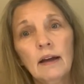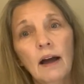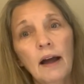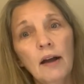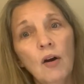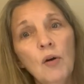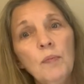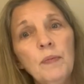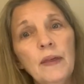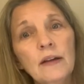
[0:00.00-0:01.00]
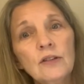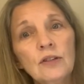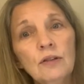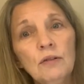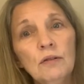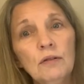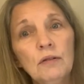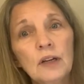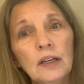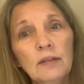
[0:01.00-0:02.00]
I hope that you
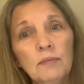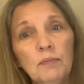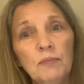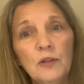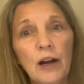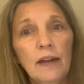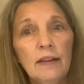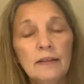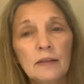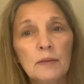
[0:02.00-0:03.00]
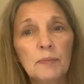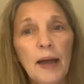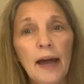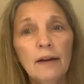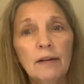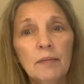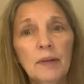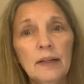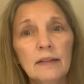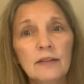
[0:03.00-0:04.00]
can try this pattern and
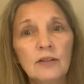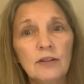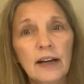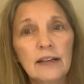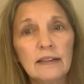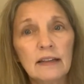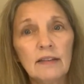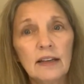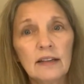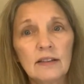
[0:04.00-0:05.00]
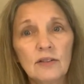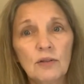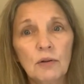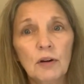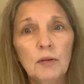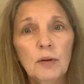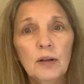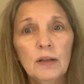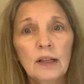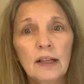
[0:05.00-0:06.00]
make this dress. I think it's adorable.